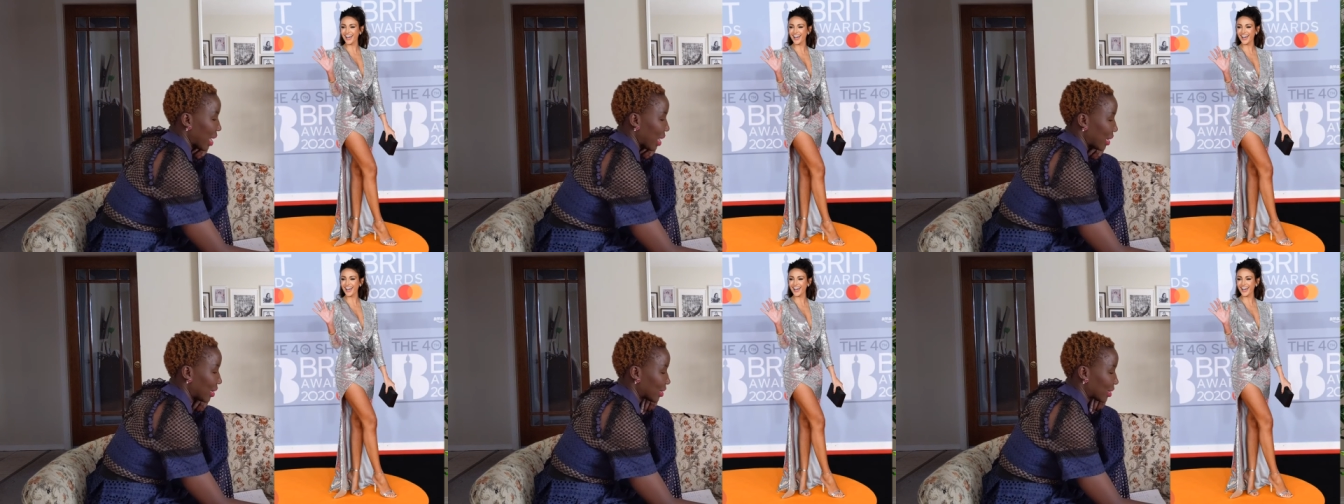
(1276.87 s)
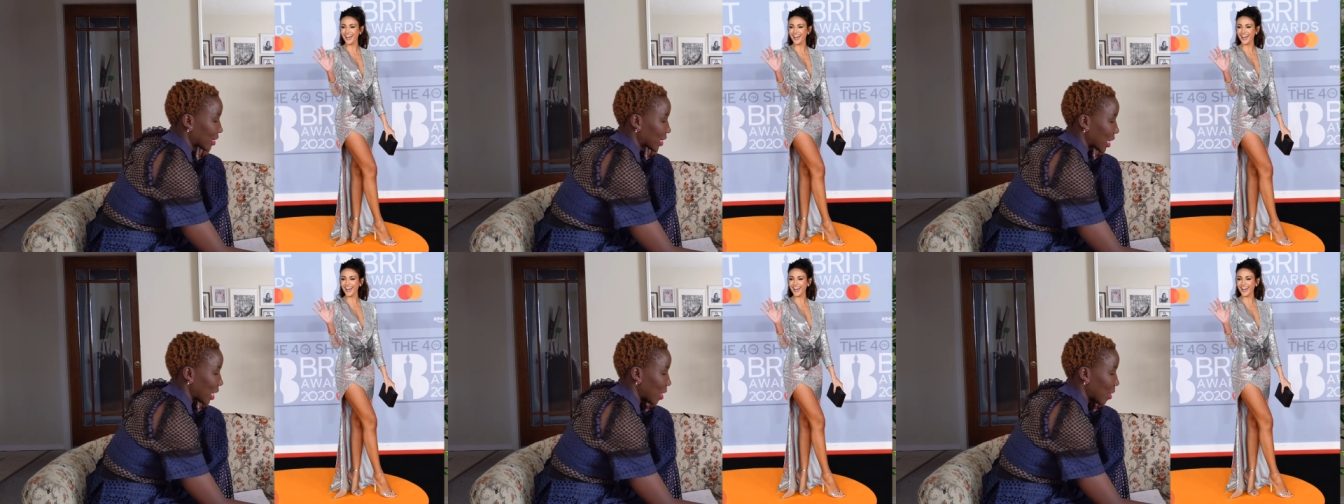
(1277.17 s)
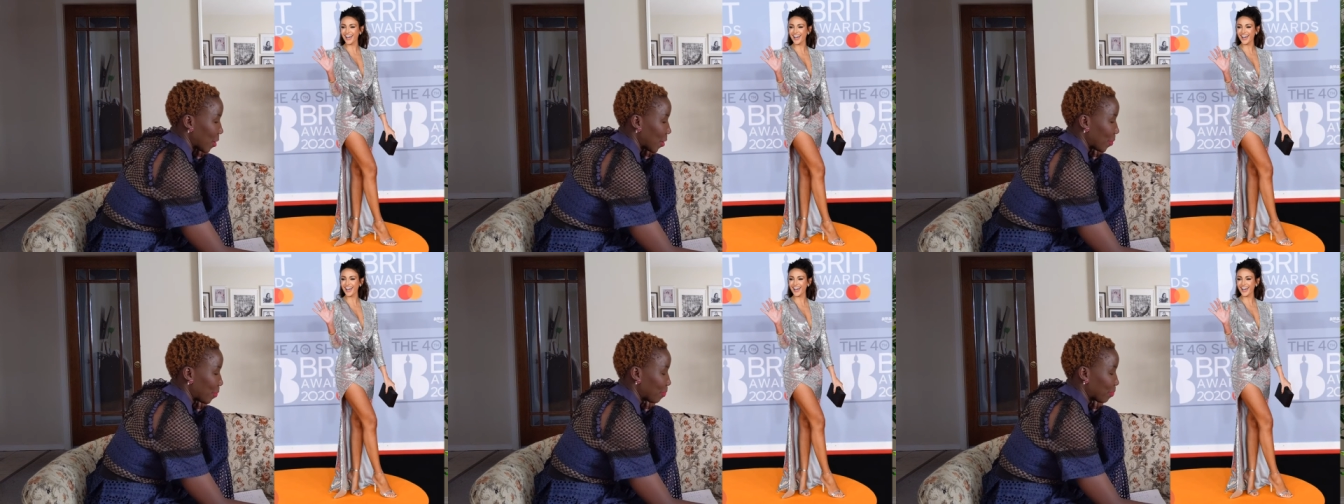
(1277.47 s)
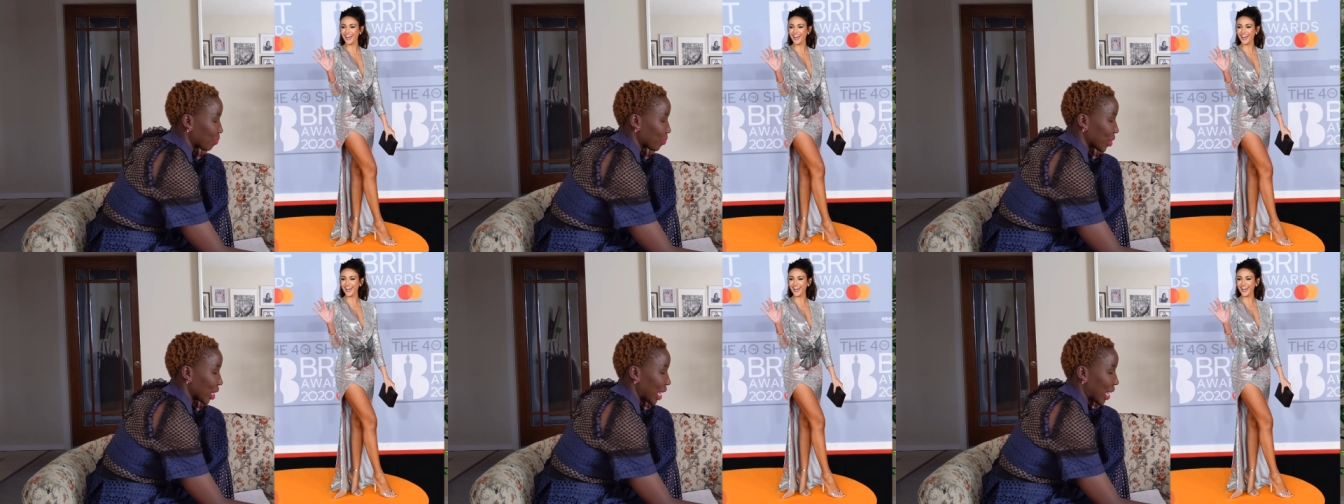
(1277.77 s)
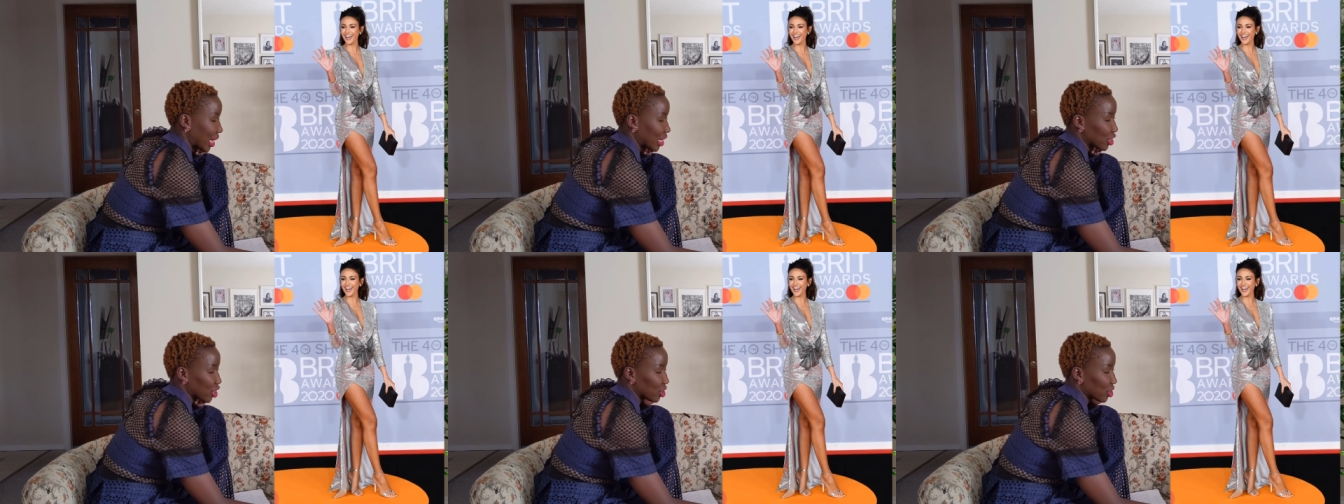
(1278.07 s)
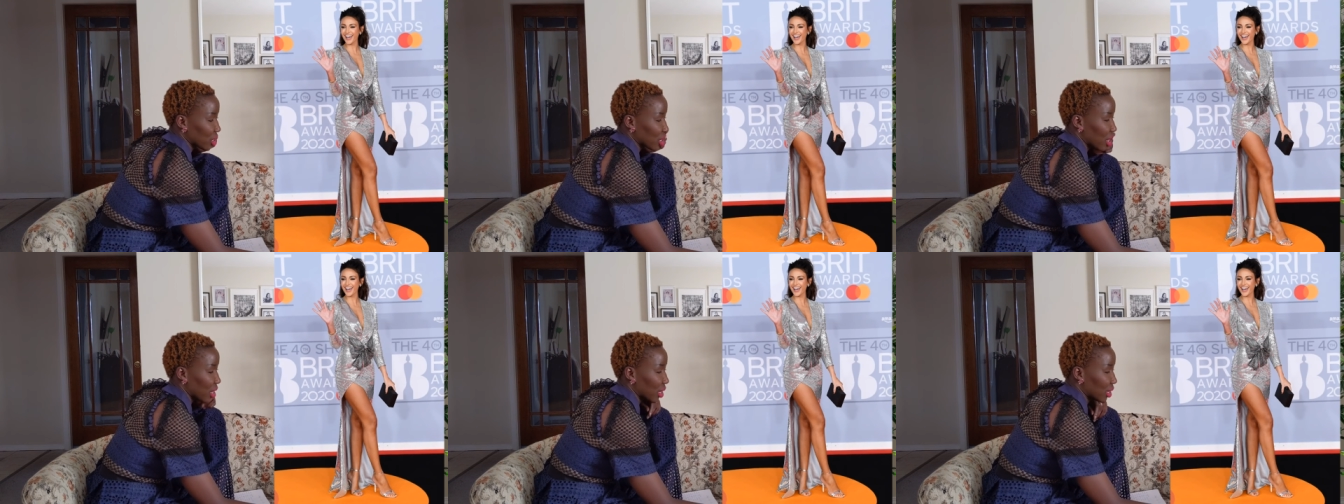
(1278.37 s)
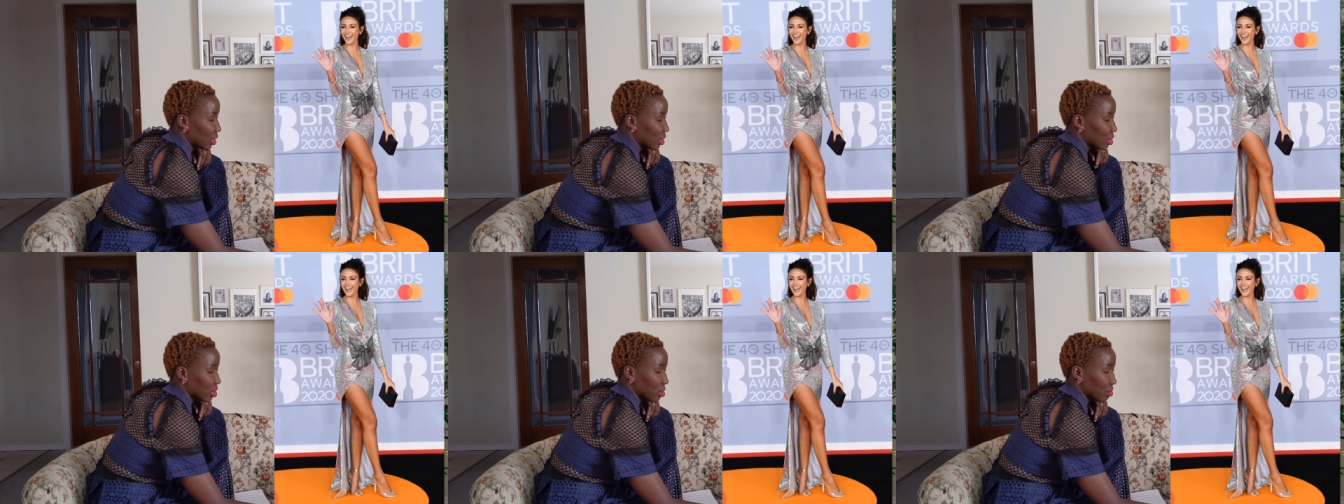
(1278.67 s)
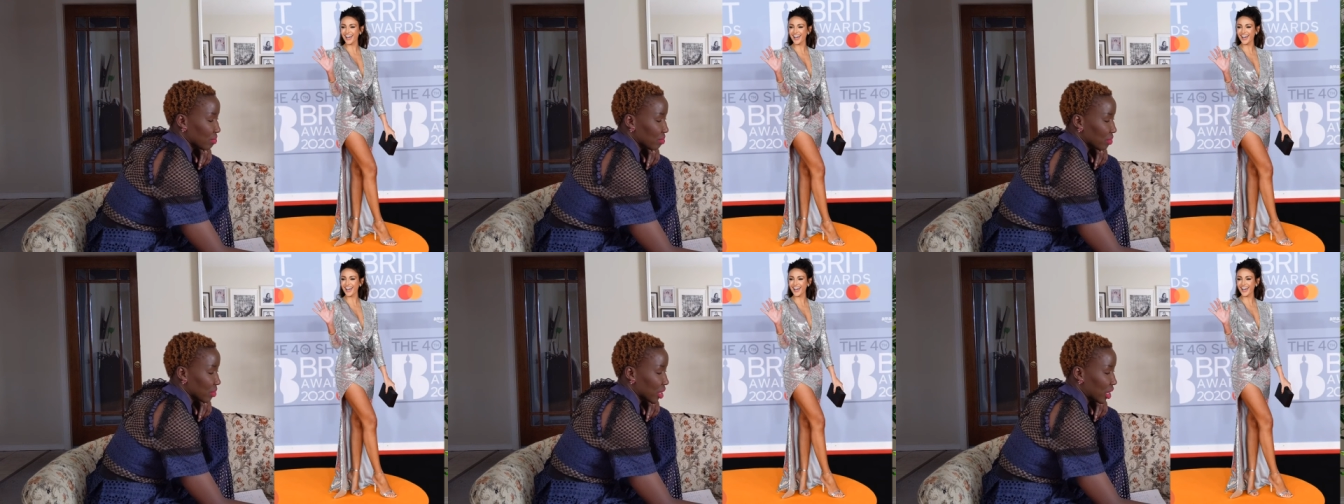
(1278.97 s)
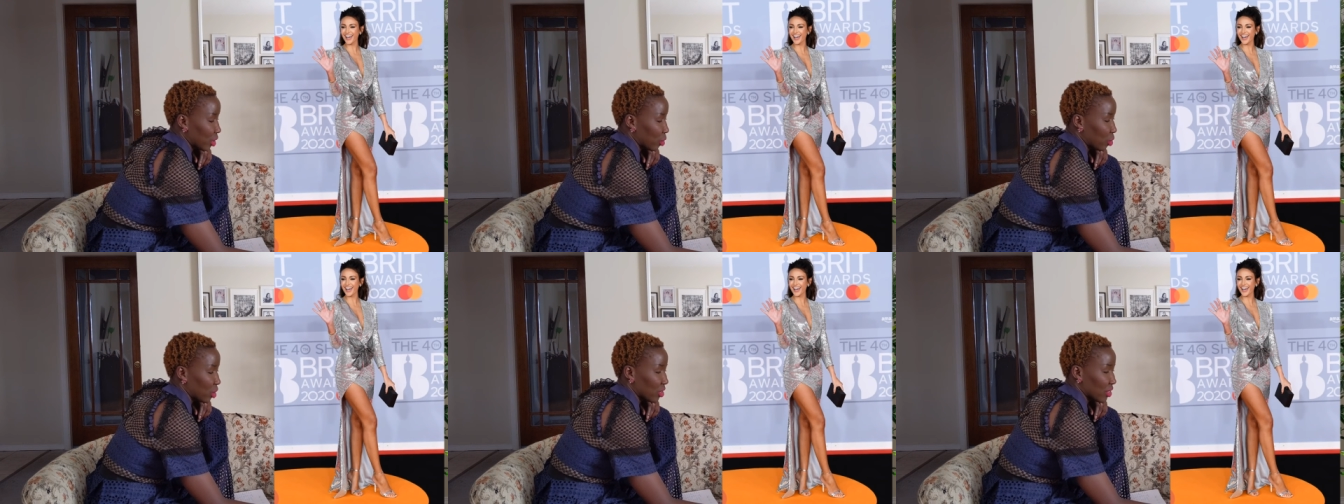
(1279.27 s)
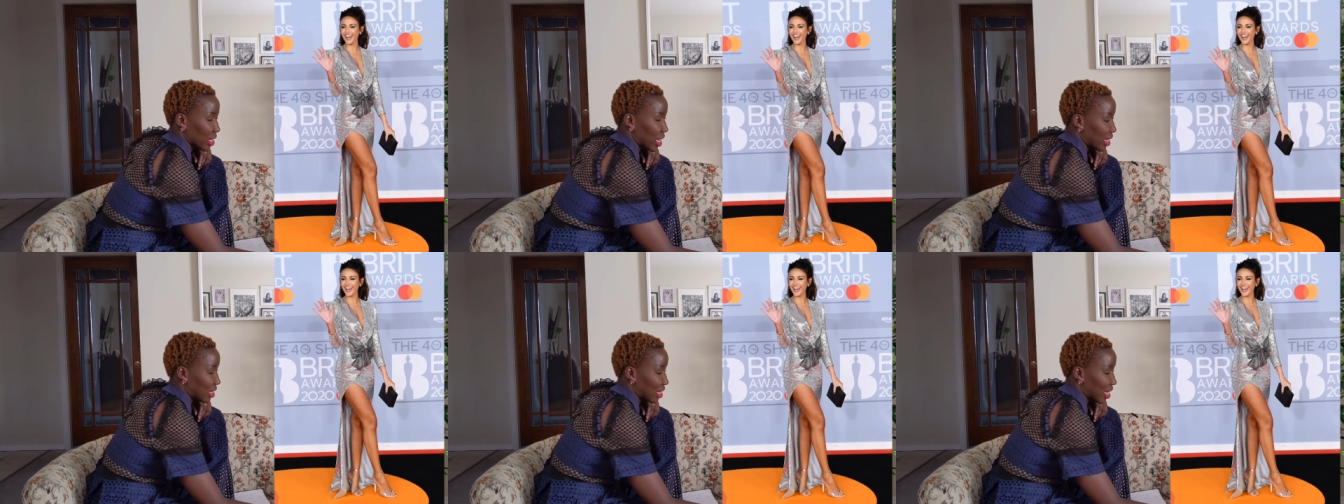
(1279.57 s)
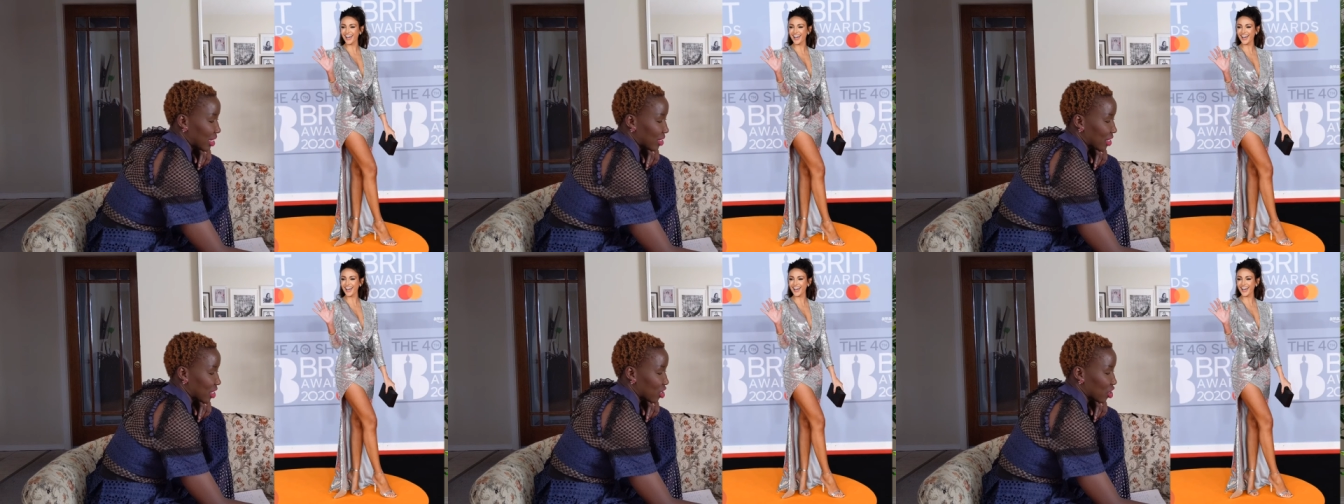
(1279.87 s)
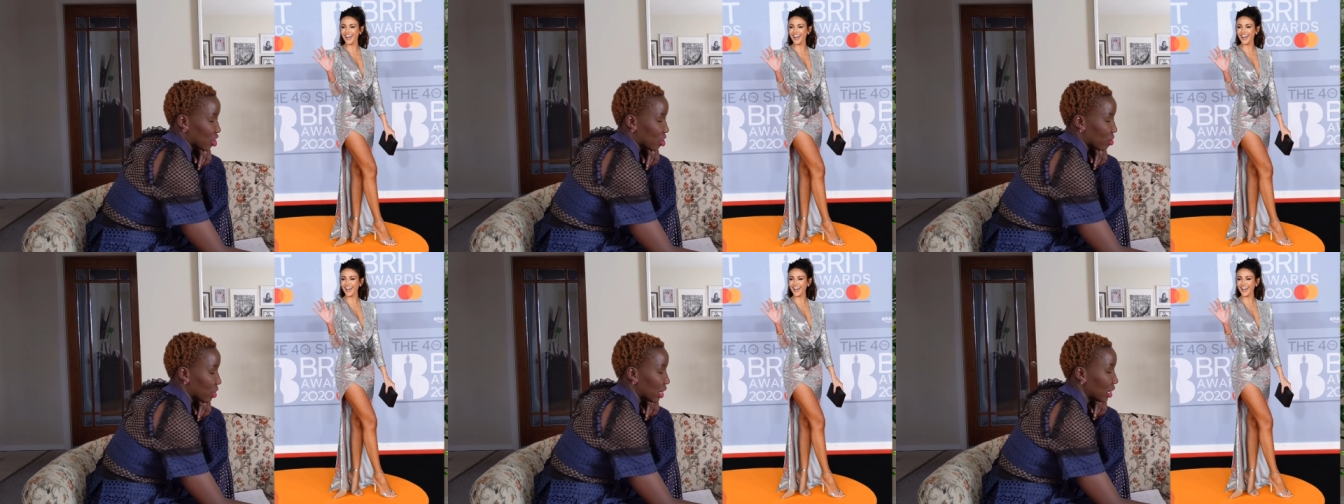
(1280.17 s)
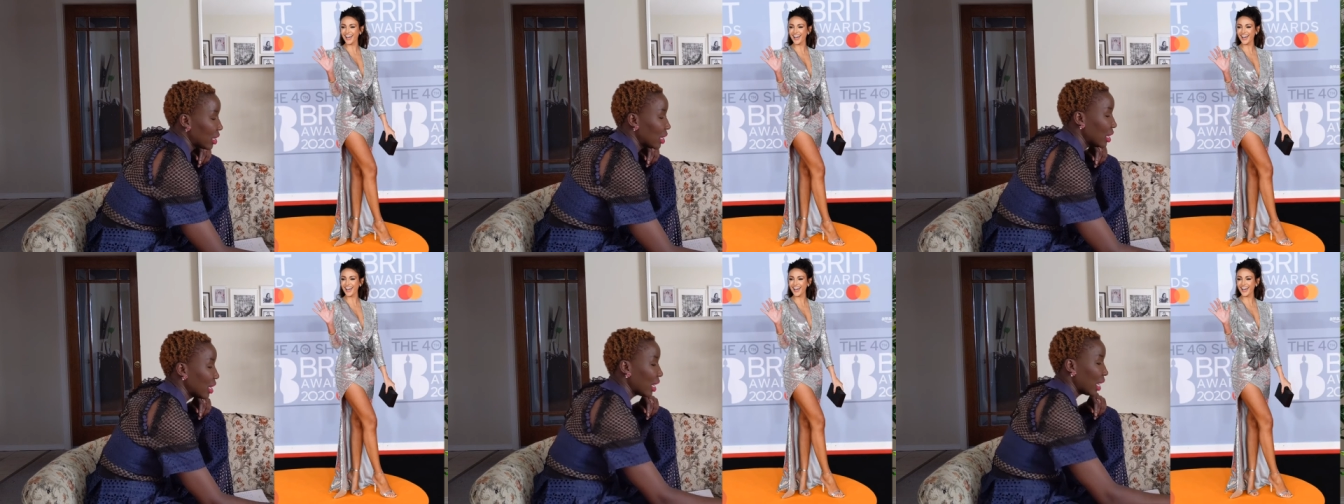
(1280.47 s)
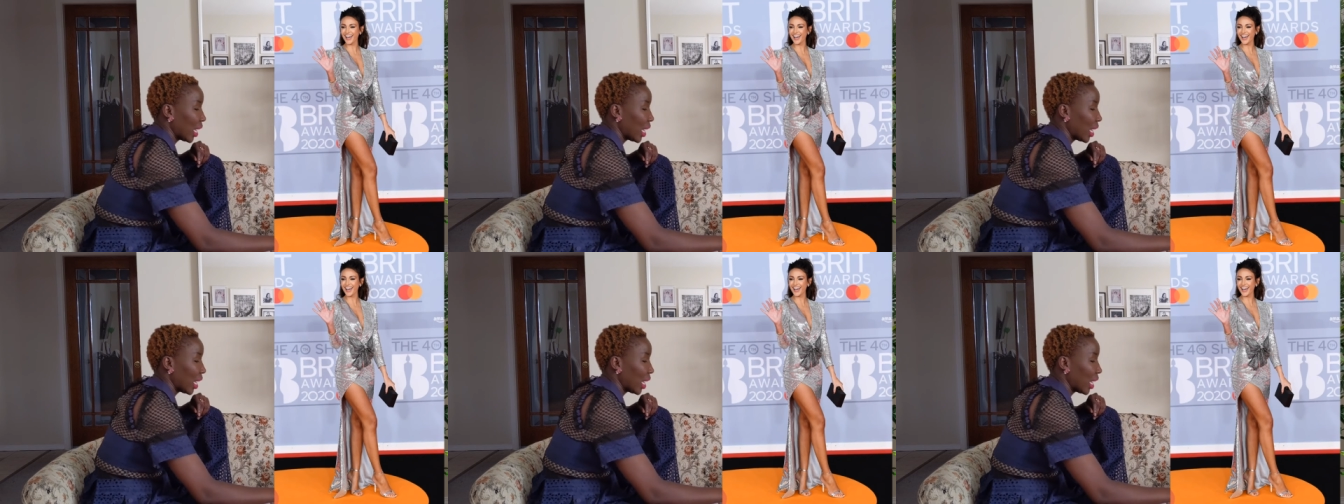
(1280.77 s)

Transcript: And I just thought it was unnecessary,